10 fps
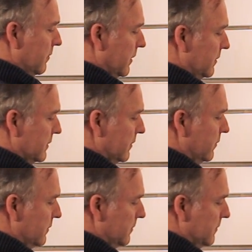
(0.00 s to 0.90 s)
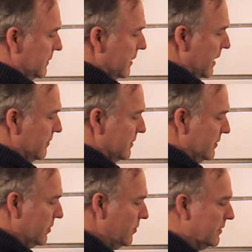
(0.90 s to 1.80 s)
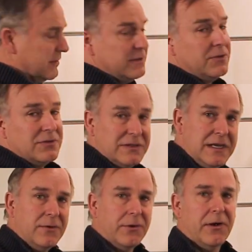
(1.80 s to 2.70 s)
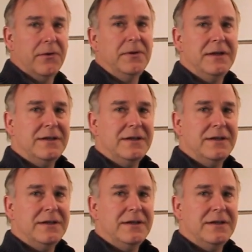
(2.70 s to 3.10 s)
well, 0 times 2 is still 0.